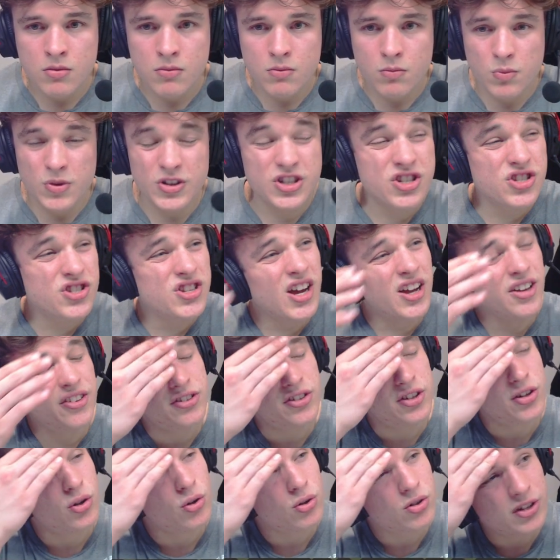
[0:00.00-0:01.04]
Which does
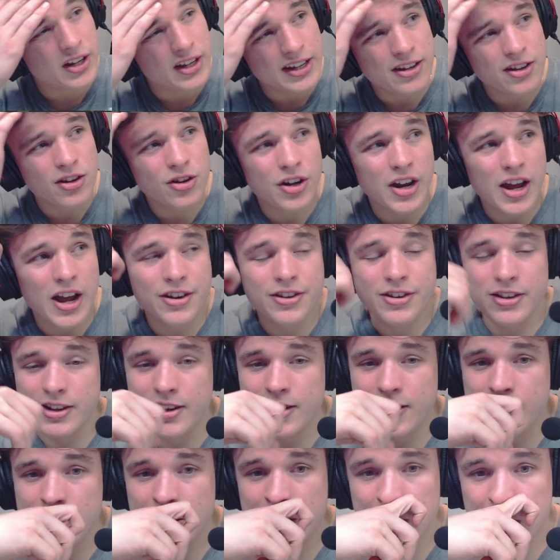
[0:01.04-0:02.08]
look like a good
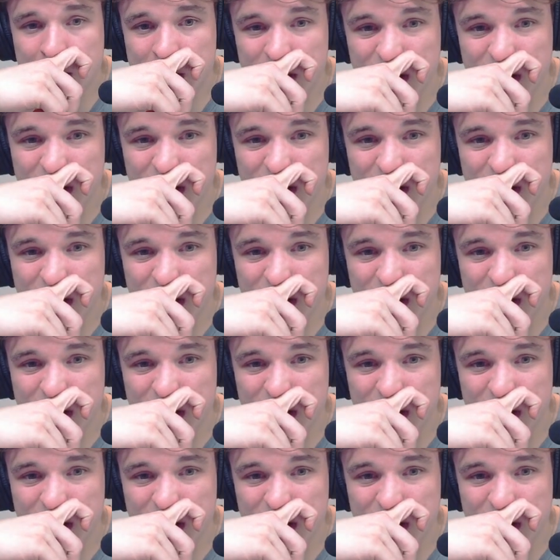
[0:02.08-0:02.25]
idea,